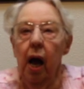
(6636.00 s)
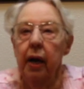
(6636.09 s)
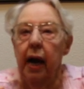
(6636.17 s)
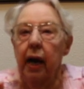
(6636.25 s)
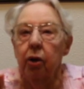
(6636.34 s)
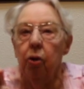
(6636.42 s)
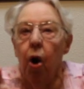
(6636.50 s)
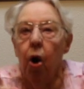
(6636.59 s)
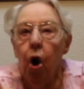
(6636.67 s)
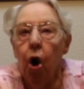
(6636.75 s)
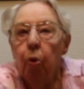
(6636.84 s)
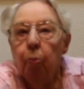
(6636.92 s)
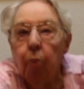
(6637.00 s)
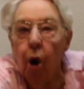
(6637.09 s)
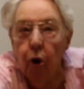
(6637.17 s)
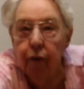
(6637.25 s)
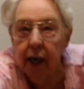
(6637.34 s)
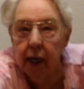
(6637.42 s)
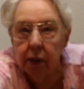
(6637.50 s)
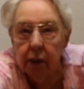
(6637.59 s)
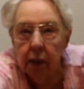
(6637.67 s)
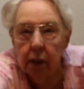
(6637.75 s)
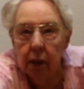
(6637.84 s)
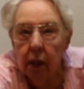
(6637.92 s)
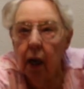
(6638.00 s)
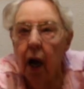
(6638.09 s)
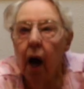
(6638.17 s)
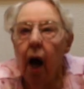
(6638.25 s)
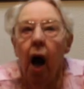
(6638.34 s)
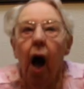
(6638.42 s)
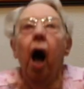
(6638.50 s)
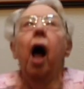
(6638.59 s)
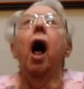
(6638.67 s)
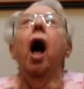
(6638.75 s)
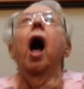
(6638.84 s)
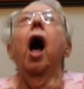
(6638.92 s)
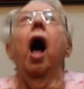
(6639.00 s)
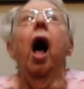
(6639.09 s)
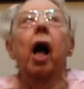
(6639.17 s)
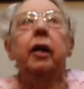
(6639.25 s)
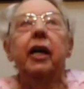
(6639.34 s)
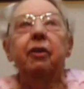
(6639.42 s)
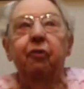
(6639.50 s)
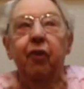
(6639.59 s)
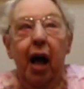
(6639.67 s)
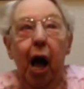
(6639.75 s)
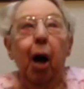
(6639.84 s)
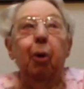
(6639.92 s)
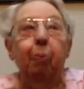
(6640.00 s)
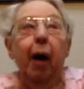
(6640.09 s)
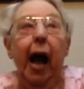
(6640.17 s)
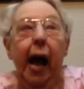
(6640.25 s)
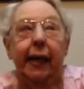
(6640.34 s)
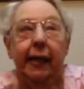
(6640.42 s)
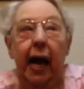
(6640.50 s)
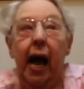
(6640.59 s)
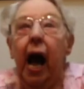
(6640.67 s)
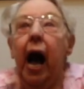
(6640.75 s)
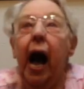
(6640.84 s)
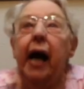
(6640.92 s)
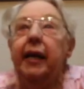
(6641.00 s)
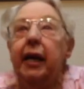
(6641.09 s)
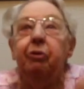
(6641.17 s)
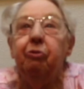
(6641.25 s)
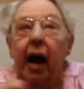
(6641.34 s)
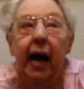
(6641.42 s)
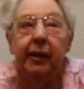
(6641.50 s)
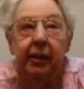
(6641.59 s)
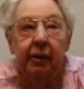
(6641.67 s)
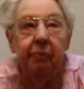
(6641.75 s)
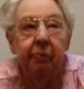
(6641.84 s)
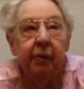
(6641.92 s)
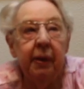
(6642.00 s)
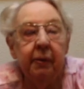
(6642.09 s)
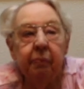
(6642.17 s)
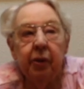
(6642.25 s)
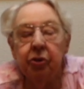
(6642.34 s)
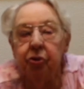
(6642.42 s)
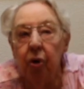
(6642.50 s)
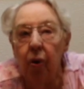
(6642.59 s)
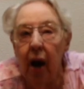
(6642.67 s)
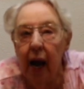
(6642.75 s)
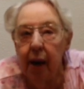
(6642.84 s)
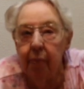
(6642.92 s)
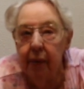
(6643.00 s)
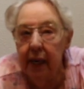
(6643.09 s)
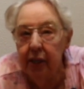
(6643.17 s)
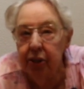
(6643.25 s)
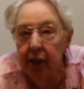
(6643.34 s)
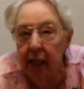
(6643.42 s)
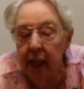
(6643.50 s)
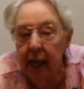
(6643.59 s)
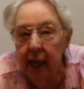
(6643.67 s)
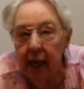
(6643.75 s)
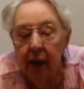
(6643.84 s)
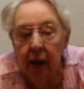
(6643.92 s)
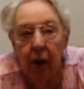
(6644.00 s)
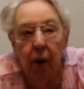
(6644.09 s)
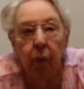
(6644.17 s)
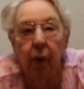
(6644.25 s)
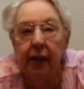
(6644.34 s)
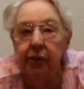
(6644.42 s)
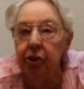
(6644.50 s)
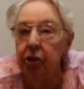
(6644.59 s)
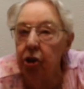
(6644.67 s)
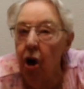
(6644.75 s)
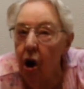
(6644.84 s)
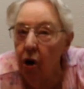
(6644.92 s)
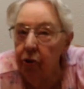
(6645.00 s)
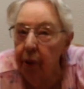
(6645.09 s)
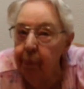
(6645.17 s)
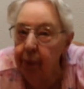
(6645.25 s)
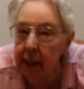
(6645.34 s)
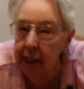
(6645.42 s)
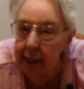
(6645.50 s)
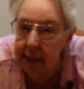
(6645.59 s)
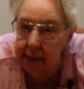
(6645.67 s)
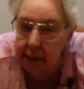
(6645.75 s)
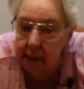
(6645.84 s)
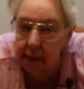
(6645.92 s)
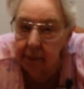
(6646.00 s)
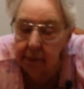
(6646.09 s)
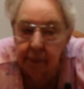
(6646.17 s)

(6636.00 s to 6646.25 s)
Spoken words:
And I go, move it! And he fell back, and he ran. So I immediately went and called the police